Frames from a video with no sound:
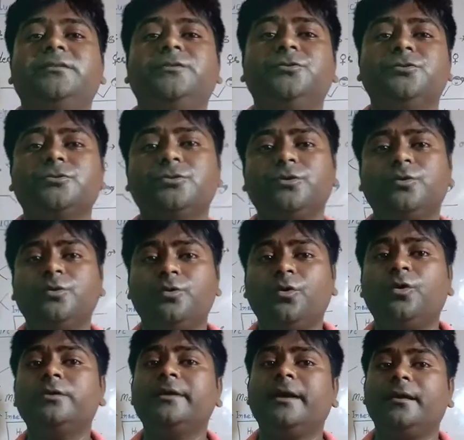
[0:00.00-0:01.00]
You should
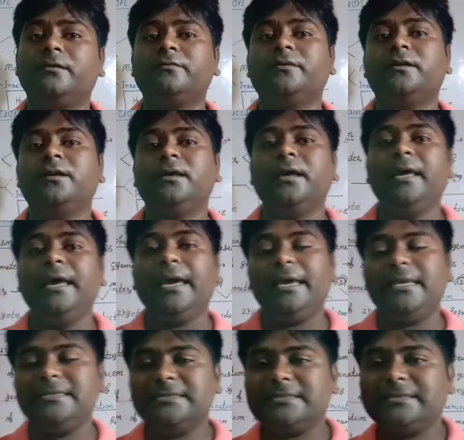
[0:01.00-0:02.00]
know that one.
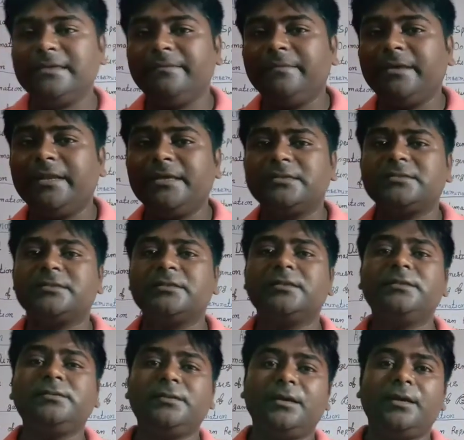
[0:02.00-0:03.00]

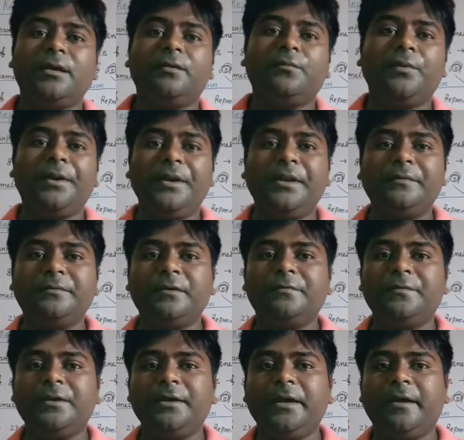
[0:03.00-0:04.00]
Insemination, whenever
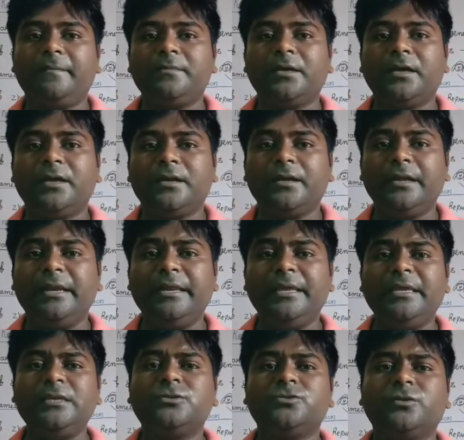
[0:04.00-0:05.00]
we have the
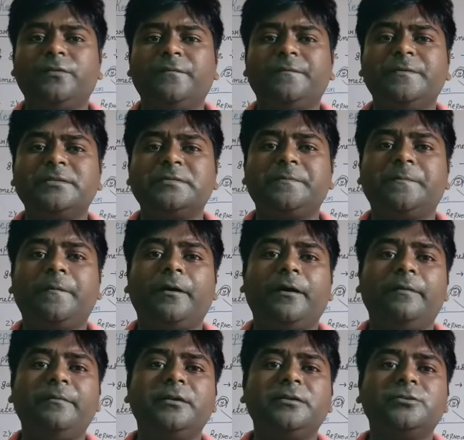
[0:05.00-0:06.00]
release of
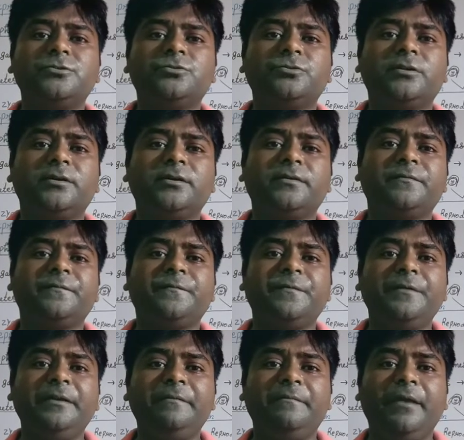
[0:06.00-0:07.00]
sperm into the
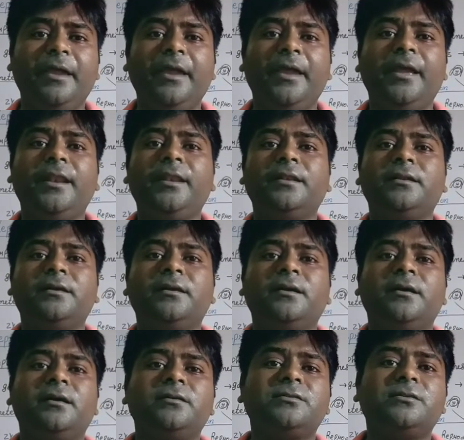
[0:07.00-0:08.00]
female
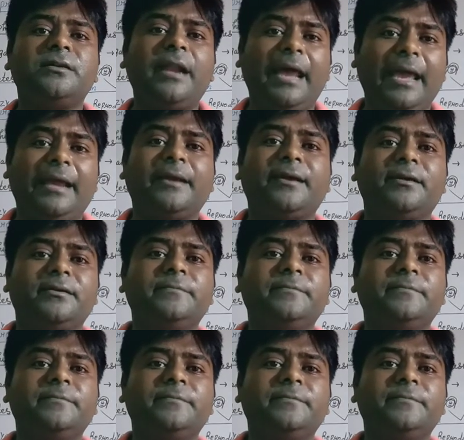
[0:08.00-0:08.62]
tract,